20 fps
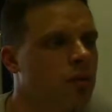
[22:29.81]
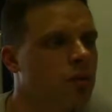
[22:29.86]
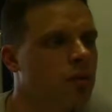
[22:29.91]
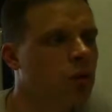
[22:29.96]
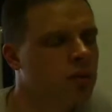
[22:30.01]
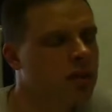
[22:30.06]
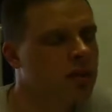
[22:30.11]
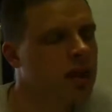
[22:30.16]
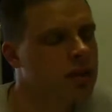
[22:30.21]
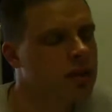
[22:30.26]

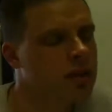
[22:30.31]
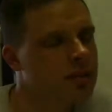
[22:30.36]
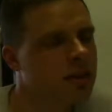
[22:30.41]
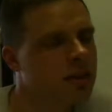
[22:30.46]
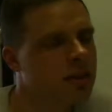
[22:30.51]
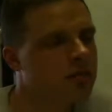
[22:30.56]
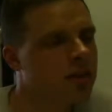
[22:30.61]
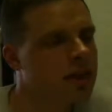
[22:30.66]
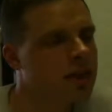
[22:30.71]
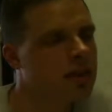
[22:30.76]

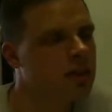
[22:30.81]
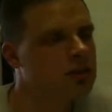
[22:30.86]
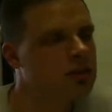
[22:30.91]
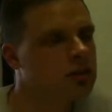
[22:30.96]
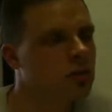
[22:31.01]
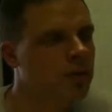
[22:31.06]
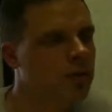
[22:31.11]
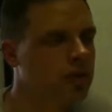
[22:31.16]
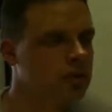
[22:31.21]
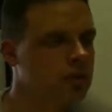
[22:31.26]
the effect that's
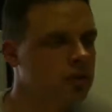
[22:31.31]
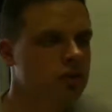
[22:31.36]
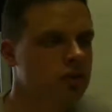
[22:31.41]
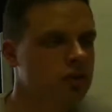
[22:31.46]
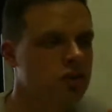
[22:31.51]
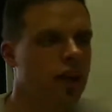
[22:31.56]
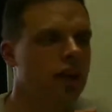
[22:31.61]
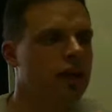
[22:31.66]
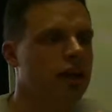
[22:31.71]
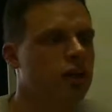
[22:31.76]
doing is it's
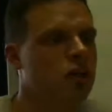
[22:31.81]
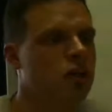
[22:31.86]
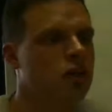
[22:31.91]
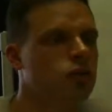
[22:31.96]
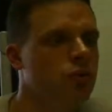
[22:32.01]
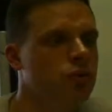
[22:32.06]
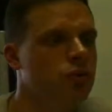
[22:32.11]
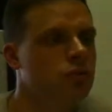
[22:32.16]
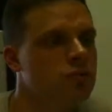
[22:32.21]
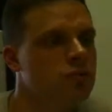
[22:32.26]
creating
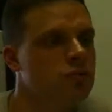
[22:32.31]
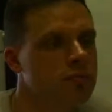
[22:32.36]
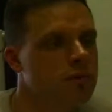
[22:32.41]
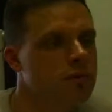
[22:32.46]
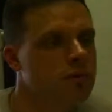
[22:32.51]
new